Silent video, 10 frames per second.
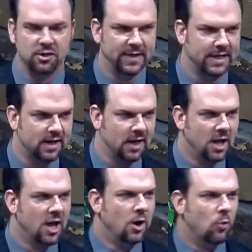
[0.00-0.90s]
I mean, they,
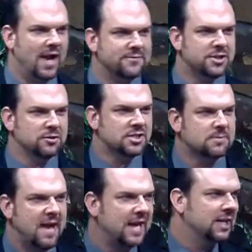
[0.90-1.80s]
waves don't
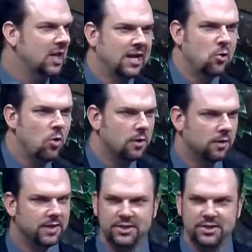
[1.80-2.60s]
smack in like order.